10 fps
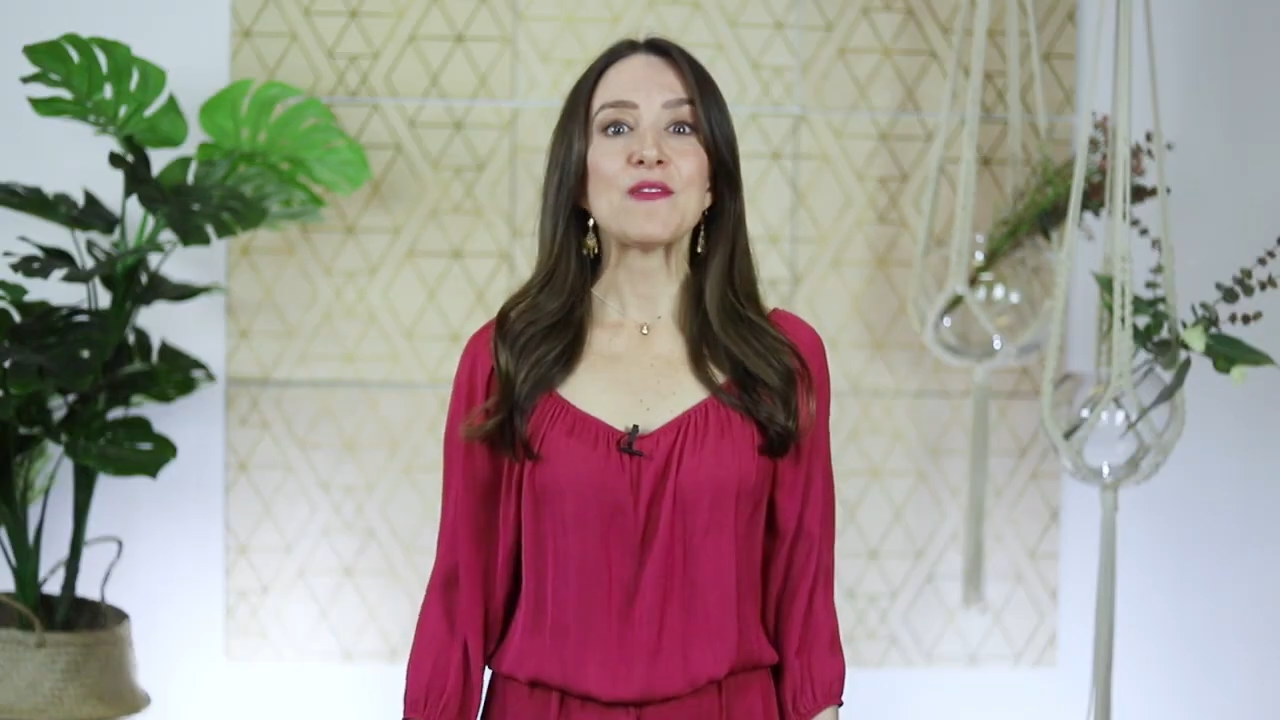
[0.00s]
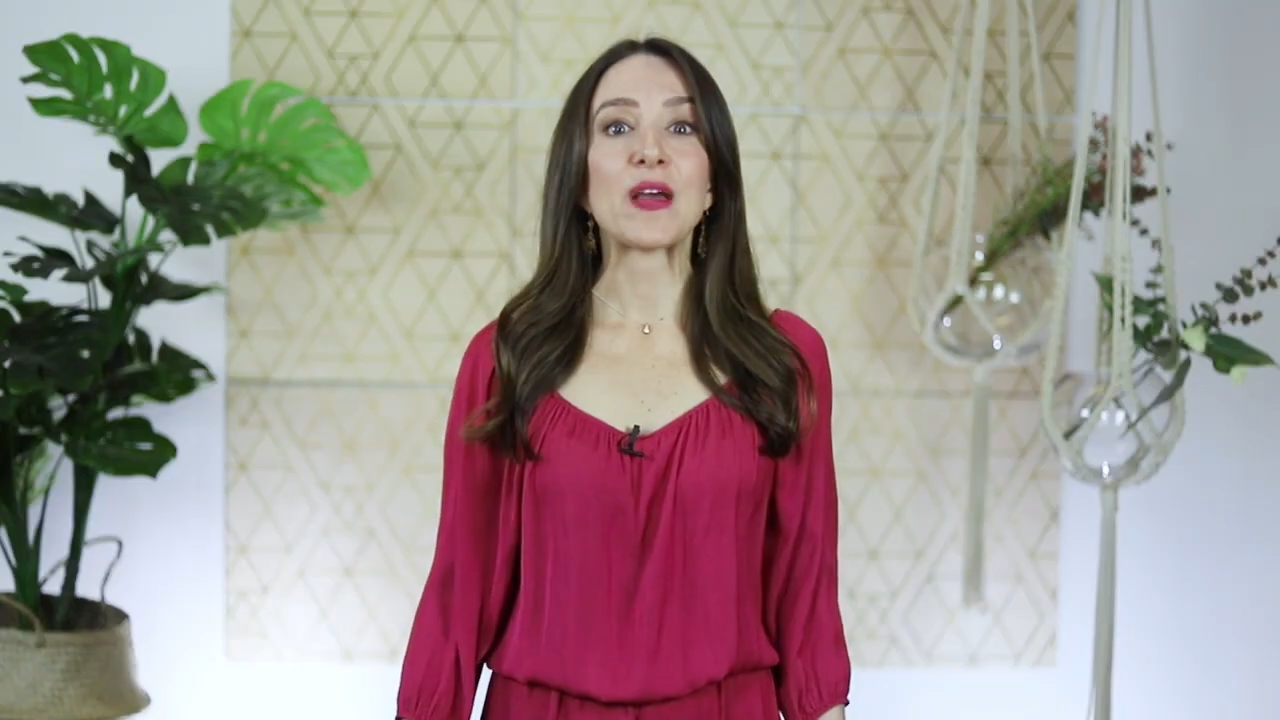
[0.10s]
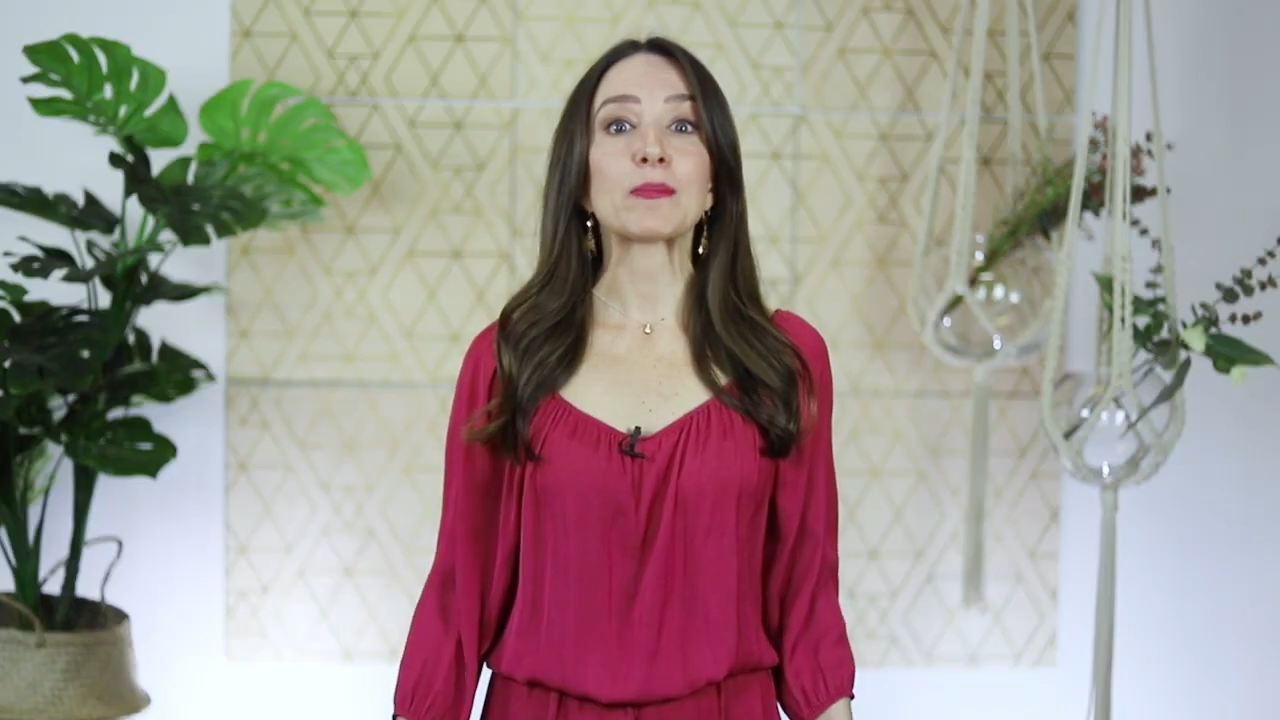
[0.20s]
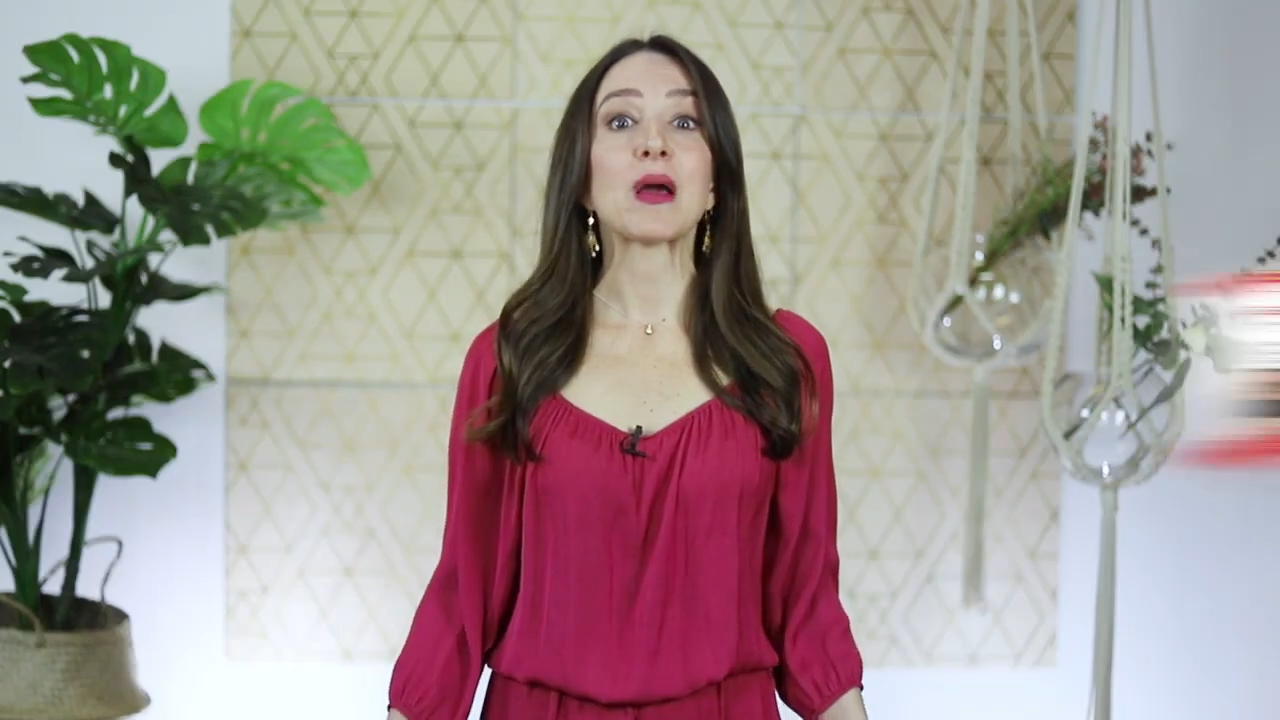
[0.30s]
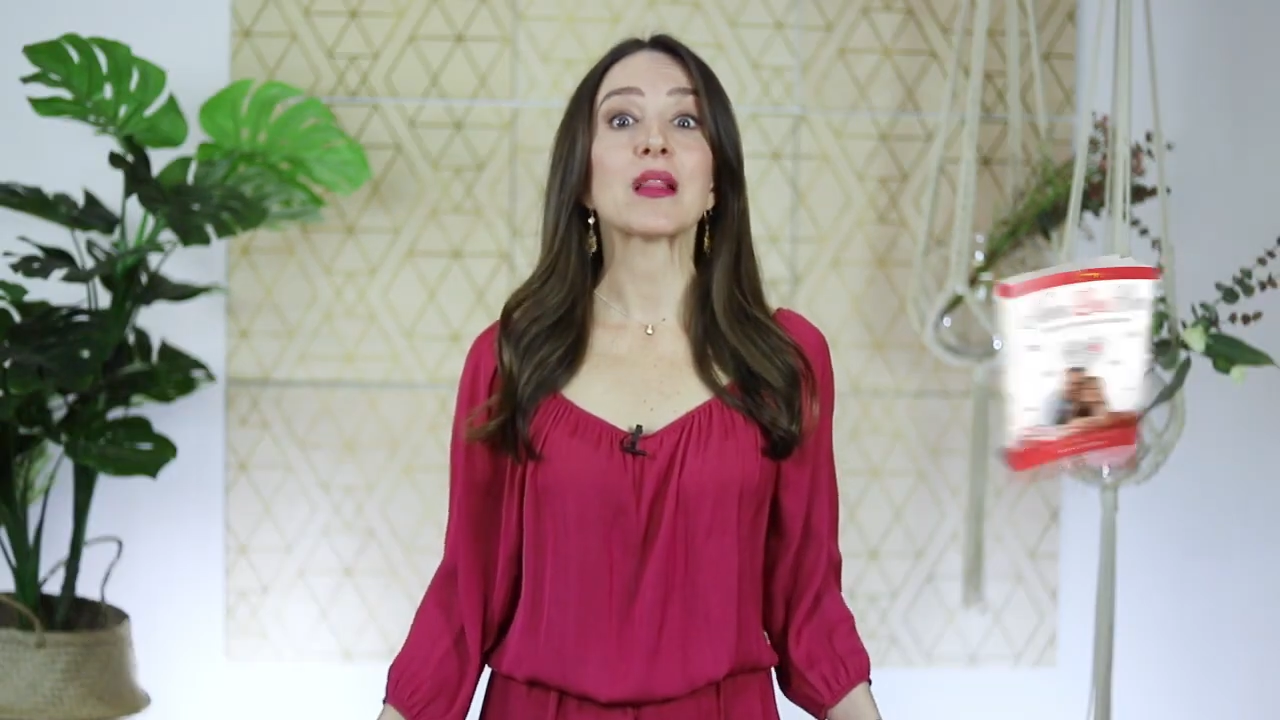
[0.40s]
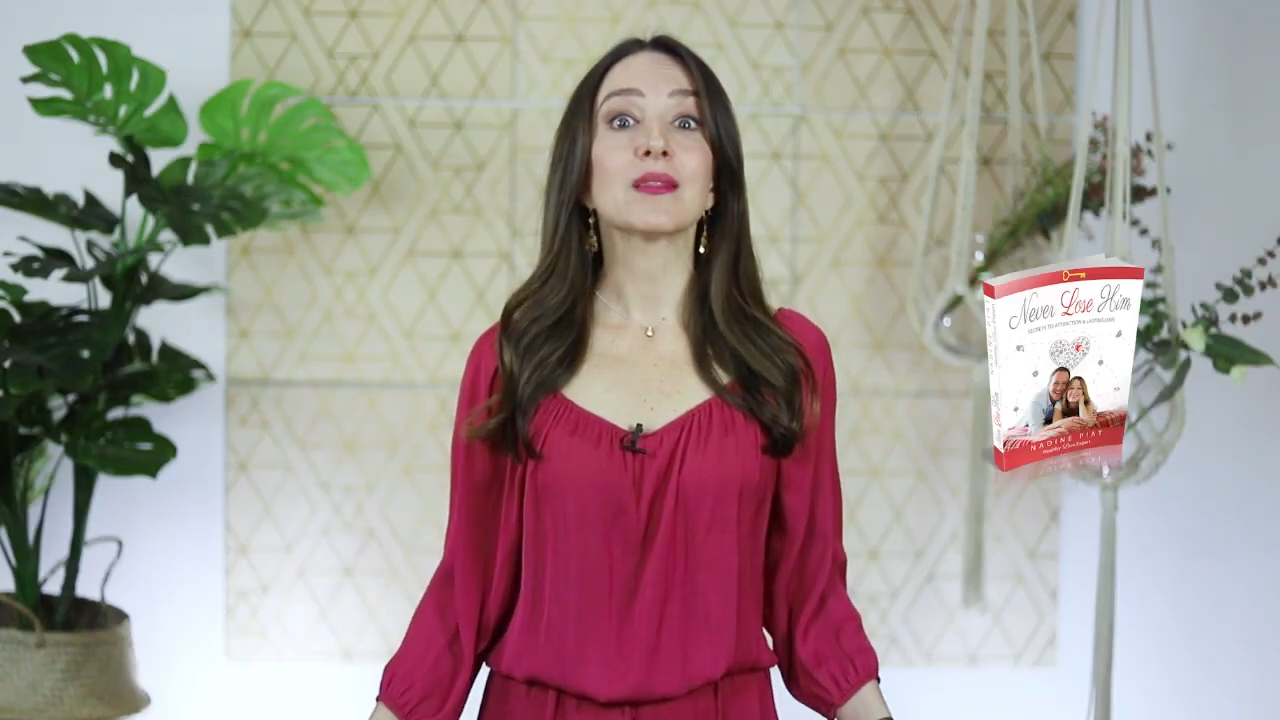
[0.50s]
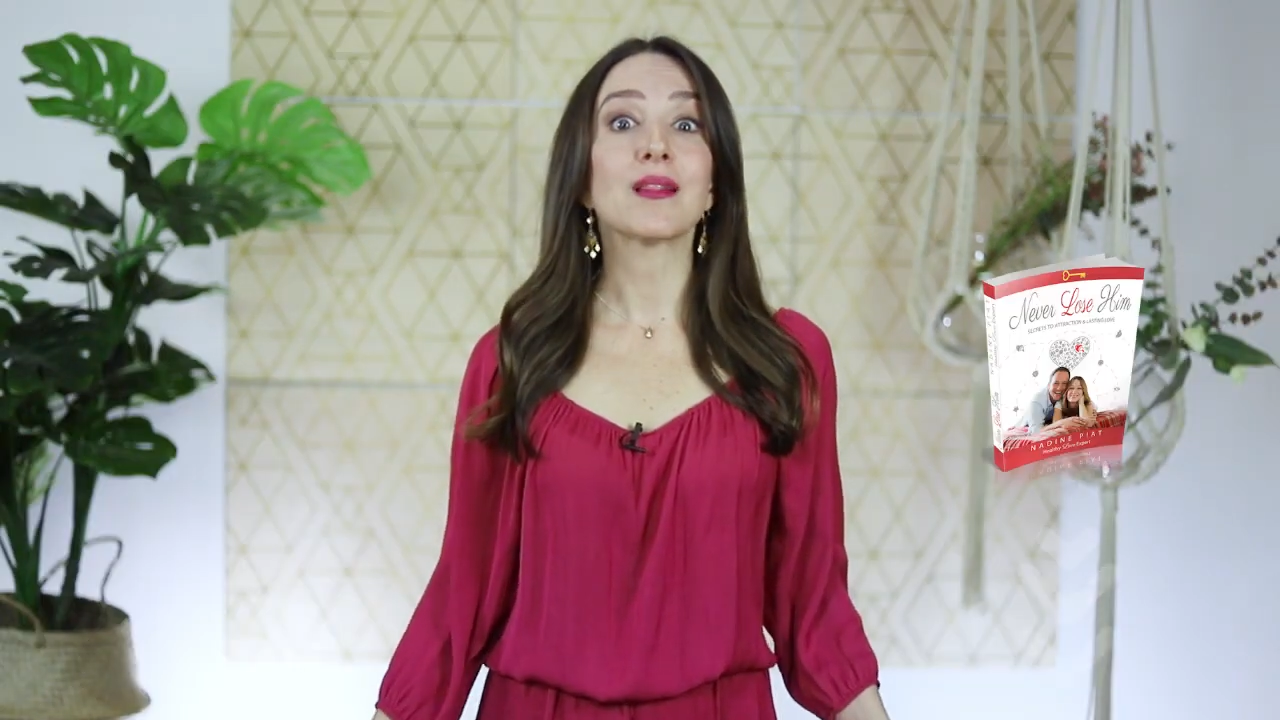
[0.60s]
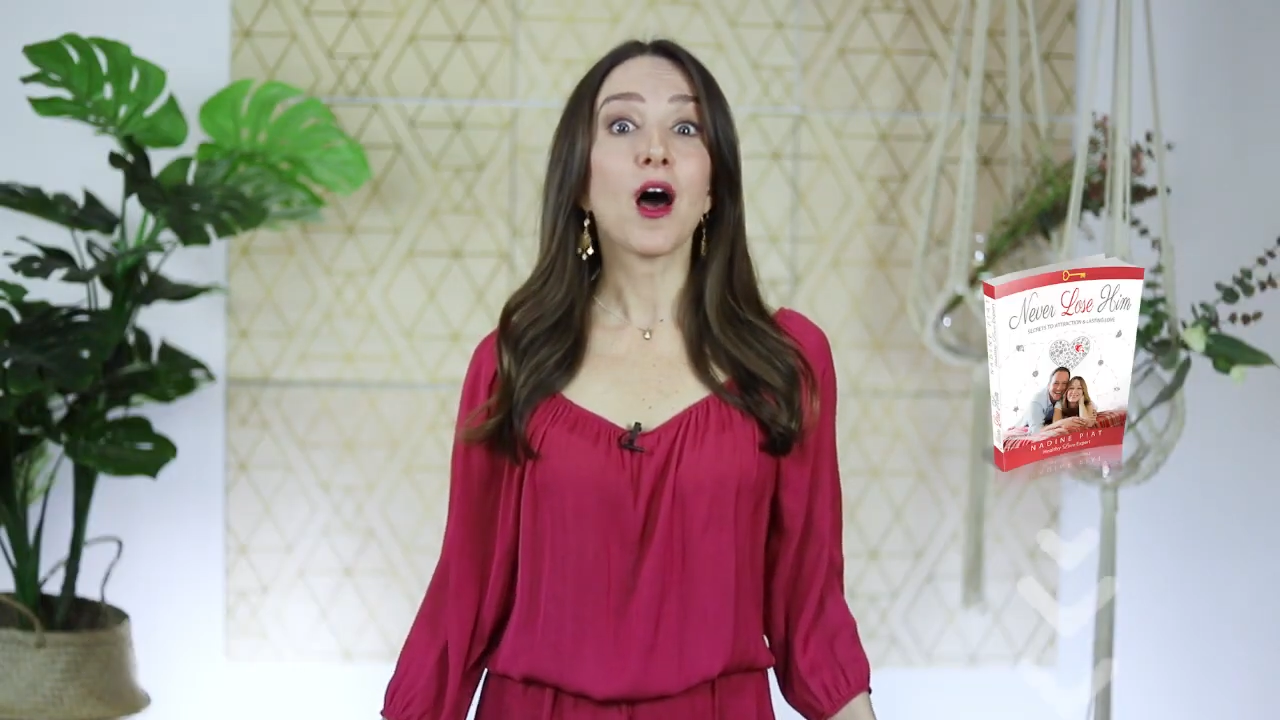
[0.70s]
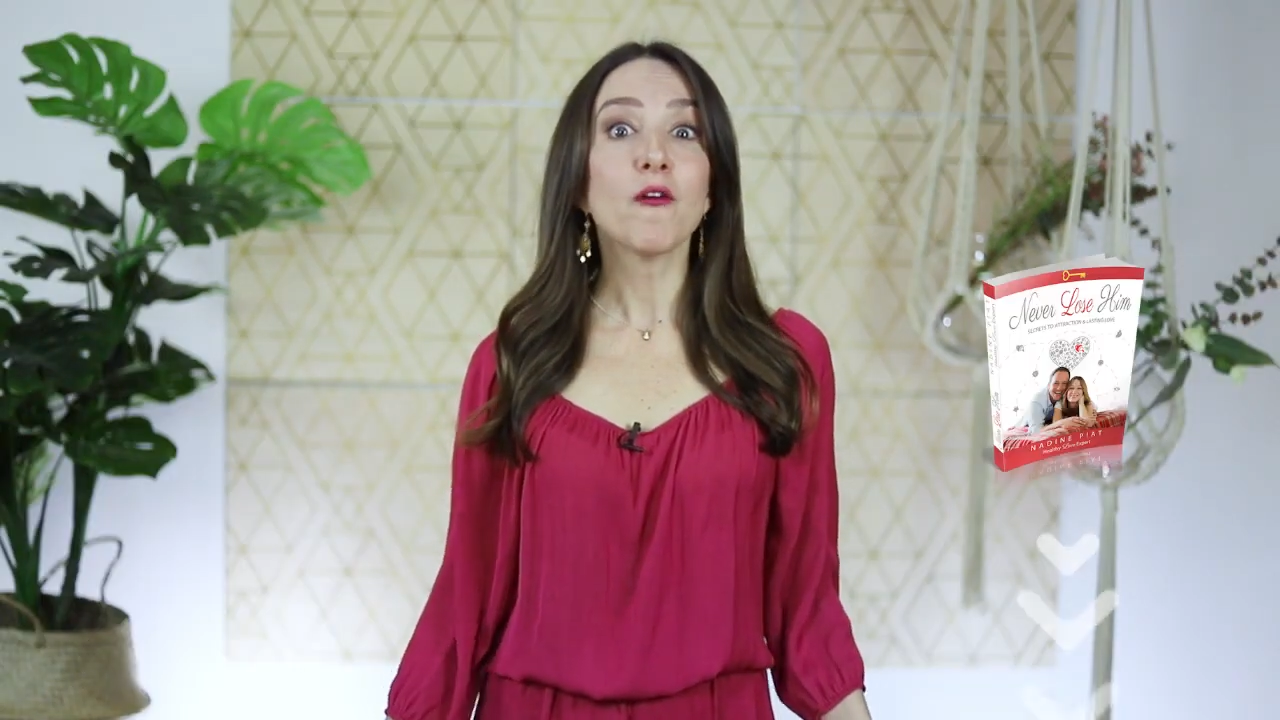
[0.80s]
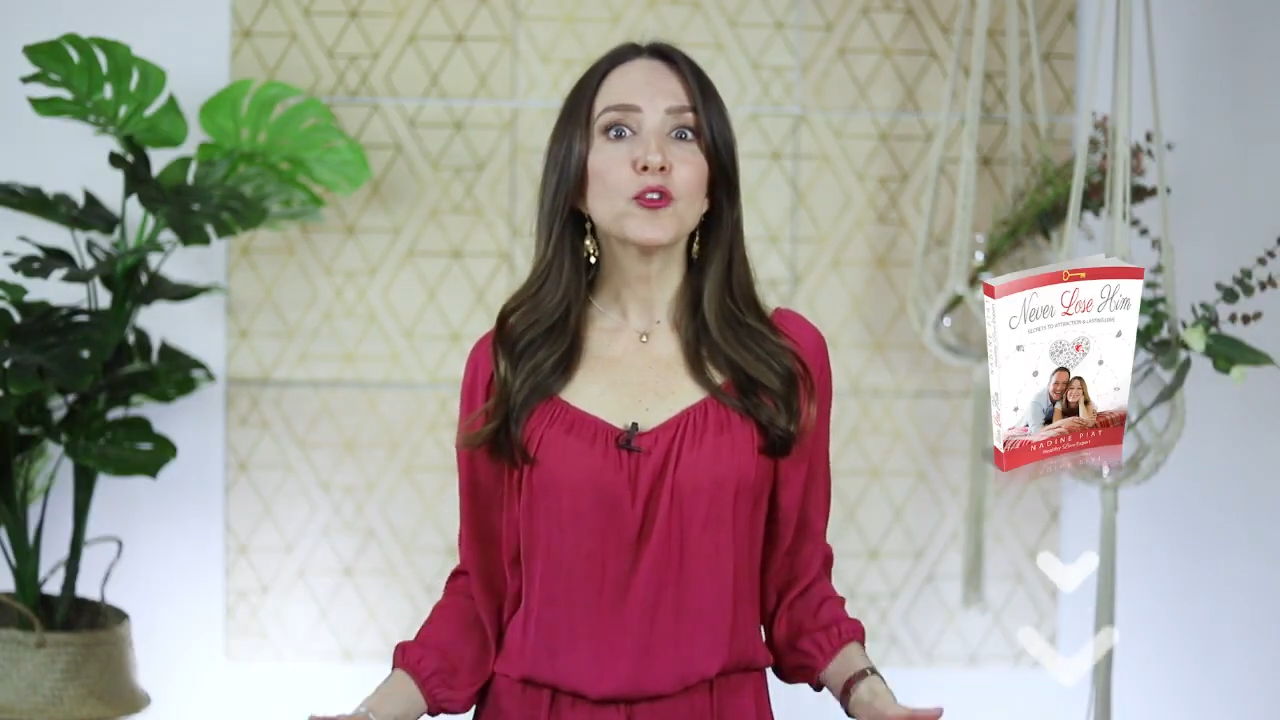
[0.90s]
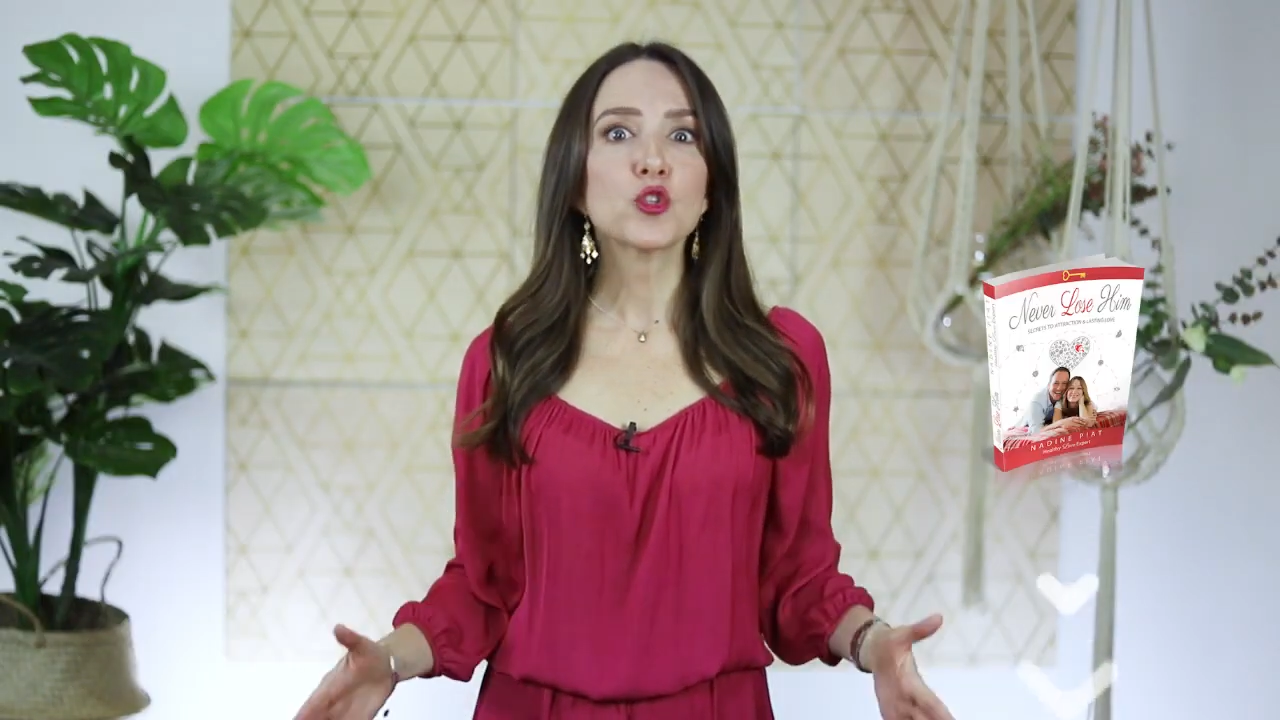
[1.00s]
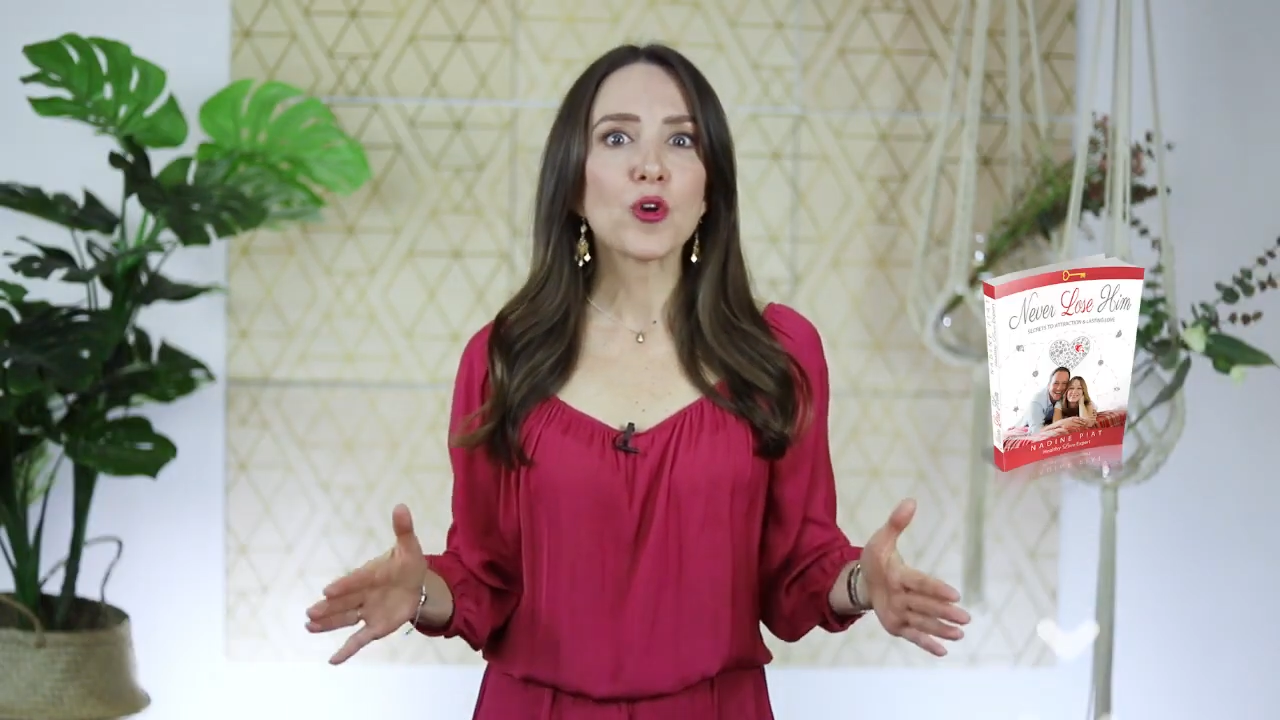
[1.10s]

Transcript: In fact, my love